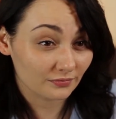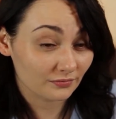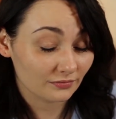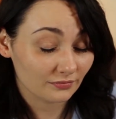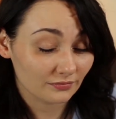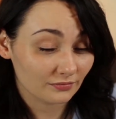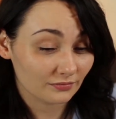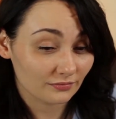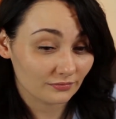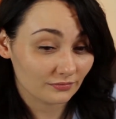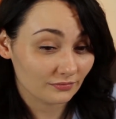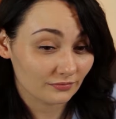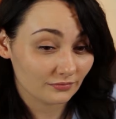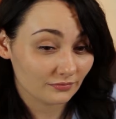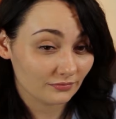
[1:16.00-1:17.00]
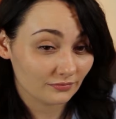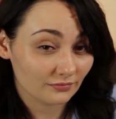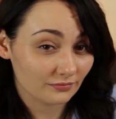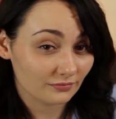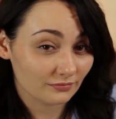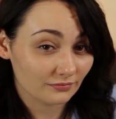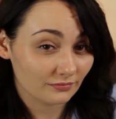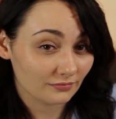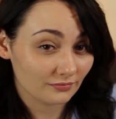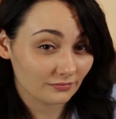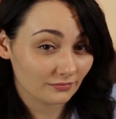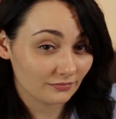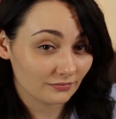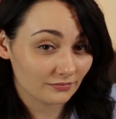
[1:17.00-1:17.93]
(no one is talking)